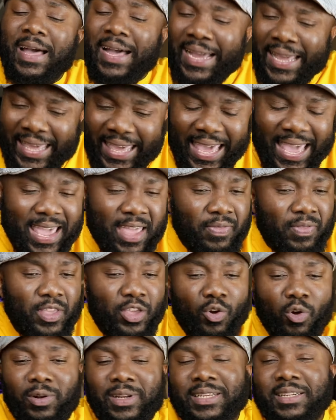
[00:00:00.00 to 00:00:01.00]
Again,
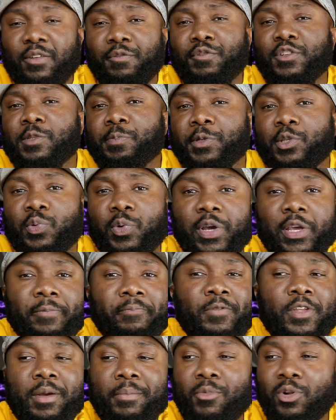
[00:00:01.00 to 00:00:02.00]
the only difference
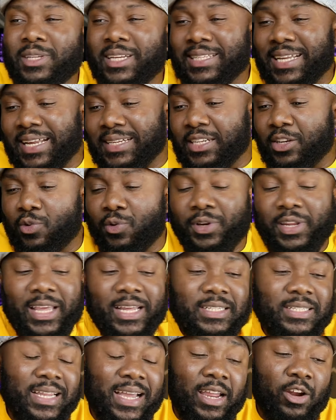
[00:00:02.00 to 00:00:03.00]
between multitasking on the
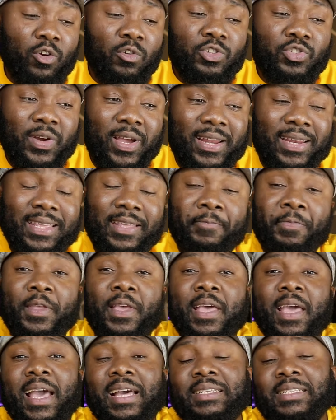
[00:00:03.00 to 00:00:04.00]
S9 Ultra and the
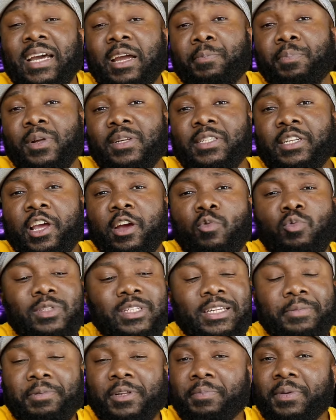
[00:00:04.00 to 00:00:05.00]
S9 Plus here would
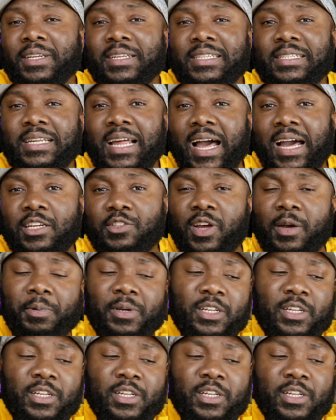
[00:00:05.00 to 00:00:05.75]
simply be the size, right?